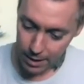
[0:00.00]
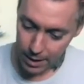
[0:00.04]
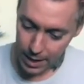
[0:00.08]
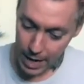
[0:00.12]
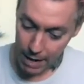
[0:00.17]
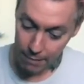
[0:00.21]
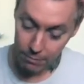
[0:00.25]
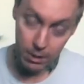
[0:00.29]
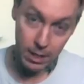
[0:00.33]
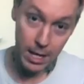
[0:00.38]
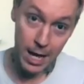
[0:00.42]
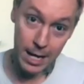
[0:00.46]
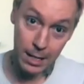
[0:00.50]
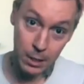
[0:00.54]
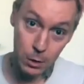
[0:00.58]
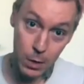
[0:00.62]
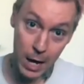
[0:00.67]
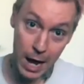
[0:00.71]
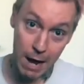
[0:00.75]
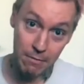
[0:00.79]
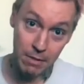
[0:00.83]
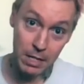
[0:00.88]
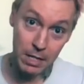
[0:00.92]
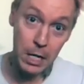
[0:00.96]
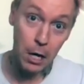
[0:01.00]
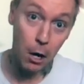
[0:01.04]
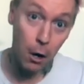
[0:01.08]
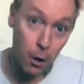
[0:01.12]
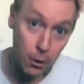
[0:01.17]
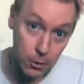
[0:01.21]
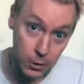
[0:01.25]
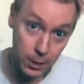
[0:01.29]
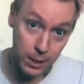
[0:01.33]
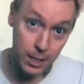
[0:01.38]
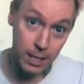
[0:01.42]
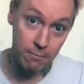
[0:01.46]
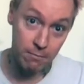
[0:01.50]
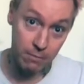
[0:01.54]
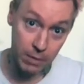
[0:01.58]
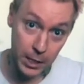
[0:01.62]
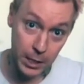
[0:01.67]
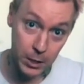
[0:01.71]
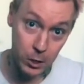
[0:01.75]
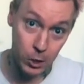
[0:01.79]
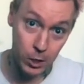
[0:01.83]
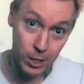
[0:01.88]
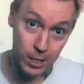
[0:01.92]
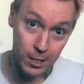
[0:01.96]
After that, you have the alternate
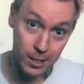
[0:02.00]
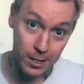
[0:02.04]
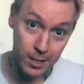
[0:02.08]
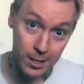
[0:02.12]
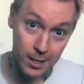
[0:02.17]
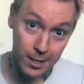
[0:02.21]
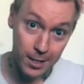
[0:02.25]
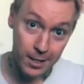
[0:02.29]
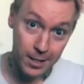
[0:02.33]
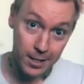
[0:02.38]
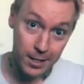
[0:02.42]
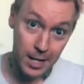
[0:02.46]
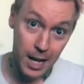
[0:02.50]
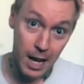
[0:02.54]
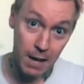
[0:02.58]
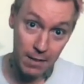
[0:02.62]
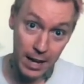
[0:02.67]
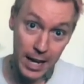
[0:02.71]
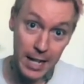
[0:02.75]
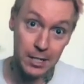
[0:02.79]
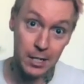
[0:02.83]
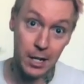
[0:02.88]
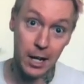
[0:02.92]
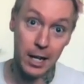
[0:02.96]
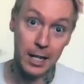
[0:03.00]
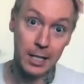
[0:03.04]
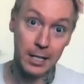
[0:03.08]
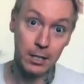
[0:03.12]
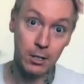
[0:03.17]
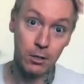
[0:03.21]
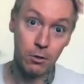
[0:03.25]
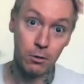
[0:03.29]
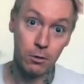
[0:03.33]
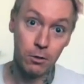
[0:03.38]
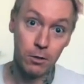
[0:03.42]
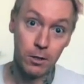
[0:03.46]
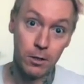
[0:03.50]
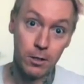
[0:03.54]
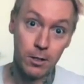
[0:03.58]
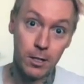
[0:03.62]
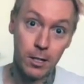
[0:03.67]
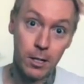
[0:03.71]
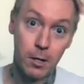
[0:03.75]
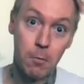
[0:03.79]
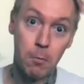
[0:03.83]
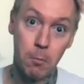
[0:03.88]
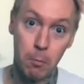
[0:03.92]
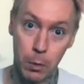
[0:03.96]
version of Anti You,
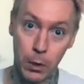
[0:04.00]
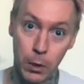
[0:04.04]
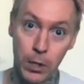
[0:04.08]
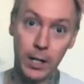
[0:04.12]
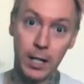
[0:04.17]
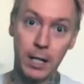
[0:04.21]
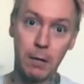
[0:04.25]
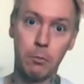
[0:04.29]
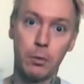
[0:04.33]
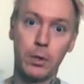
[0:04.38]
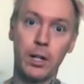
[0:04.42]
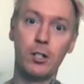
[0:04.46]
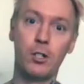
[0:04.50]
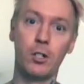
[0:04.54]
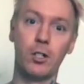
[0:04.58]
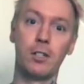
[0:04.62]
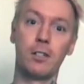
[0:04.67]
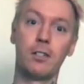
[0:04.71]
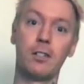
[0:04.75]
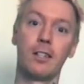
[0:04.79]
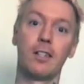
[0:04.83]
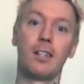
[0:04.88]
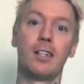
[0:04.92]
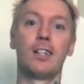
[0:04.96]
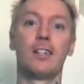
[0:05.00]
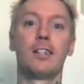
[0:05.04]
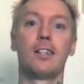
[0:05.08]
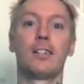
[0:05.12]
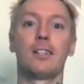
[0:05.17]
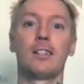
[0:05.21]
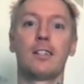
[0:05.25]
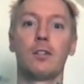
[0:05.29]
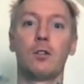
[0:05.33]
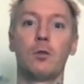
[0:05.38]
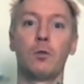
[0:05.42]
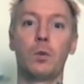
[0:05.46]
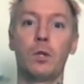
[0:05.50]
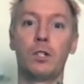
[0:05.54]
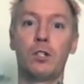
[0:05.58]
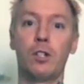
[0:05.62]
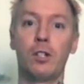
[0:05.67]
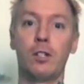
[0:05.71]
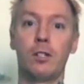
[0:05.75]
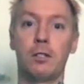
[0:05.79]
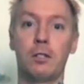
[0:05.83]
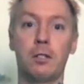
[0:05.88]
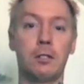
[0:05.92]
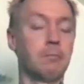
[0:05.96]
Burning Bridges, which
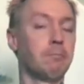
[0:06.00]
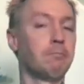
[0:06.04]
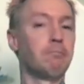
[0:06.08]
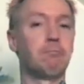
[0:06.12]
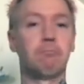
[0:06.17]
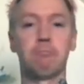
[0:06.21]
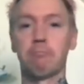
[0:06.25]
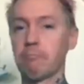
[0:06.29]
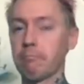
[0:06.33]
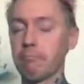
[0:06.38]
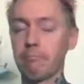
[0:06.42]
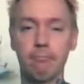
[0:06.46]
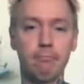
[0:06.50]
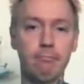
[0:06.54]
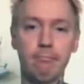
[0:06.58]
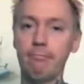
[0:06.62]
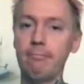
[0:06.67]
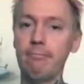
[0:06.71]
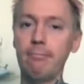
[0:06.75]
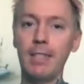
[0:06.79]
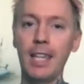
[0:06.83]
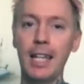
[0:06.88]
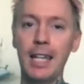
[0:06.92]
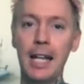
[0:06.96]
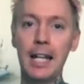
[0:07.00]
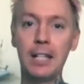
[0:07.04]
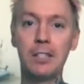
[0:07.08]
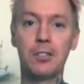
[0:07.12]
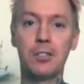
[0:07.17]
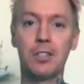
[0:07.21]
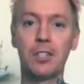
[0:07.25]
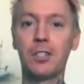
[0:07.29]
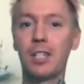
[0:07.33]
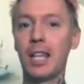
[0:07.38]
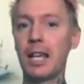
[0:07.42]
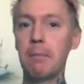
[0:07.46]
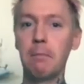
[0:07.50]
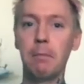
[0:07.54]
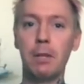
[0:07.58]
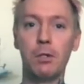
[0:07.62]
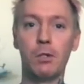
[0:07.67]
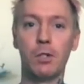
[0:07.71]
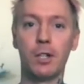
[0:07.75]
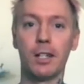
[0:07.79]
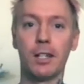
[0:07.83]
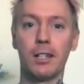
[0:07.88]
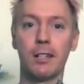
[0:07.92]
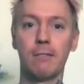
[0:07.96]
is it's the same
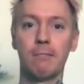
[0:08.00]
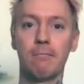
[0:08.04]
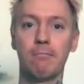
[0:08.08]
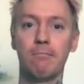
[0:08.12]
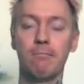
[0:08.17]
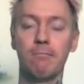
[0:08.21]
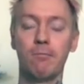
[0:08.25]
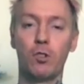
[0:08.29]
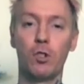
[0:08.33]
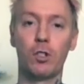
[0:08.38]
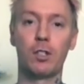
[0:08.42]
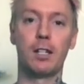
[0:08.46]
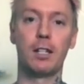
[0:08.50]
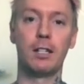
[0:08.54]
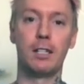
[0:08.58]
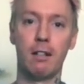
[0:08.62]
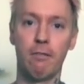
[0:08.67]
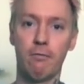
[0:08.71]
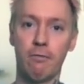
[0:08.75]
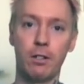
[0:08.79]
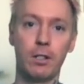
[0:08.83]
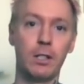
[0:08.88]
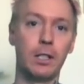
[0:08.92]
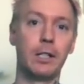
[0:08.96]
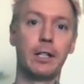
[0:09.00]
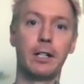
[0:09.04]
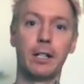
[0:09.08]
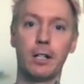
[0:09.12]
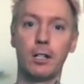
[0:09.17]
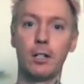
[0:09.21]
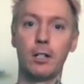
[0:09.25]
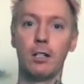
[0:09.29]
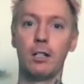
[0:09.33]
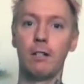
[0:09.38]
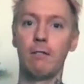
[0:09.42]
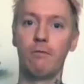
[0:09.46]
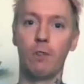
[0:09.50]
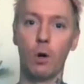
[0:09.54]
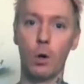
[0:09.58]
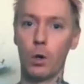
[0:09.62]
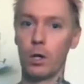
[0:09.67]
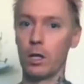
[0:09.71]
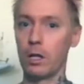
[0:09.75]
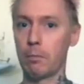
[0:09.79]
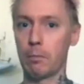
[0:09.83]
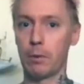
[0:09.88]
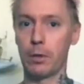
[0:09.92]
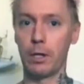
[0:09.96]
music, just a different lyrical and
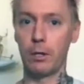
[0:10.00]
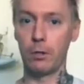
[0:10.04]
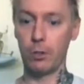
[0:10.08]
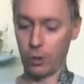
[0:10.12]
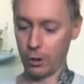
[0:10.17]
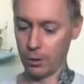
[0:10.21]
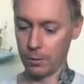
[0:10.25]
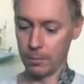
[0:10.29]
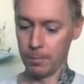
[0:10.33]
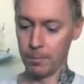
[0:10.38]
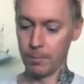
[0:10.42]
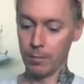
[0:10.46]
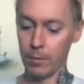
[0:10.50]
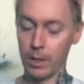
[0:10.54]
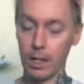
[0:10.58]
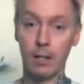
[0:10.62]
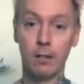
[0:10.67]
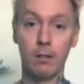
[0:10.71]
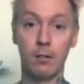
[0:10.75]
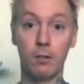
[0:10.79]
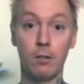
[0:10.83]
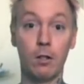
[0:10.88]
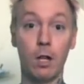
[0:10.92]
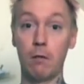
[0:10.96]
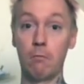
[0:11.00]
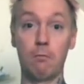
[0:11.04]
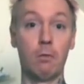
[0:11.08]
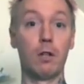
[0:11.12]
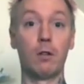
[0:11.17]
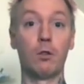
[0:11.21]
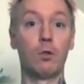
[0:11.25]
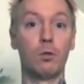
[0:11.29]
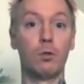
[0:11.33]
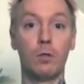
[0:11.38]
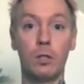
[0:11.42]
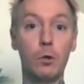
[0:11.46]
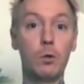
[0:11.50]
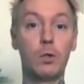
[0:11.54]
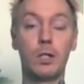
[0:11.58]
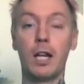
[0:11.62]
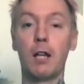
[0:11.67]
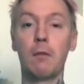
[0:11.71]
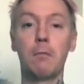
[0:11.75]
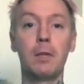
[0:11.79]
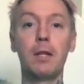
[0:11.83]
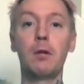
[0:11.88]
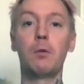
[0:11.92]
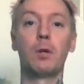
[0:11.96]
vocal approach. You
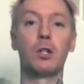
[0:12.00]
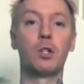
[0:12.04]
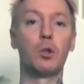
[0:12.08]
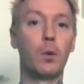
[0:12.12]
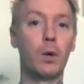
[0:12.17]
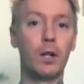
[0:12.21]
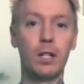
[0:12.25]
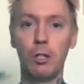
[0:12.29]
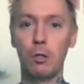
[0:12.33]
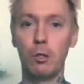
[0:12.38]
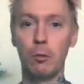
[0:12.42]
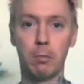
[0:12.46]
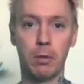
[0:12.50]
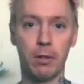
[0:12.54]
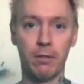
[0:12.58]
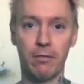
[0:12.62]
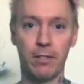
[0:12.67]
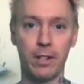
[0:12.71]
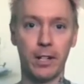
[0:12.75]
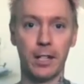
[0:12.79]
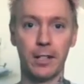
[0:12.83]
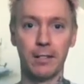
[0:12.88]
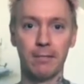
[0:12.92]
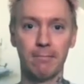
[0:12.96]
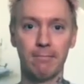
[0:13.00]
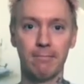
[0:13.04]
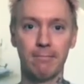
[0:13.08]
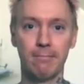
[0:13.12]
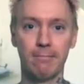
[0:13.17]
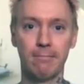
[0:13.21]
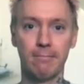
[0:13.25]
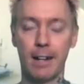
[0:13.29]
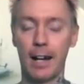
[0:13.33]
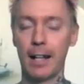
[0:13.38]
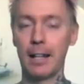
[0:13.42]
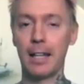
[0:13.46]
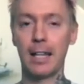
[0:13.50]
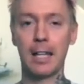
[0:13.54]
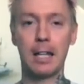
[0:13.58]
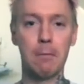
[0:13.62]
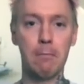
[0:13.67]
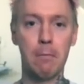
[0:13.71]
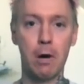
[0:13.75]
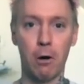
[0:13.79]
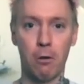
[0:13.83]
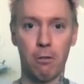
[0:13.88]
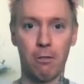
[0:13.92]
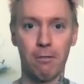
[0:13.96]
tell me which one you prefer. I like them
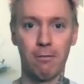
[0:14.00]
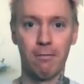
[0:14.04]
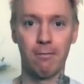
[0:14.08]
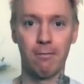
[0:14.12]
both.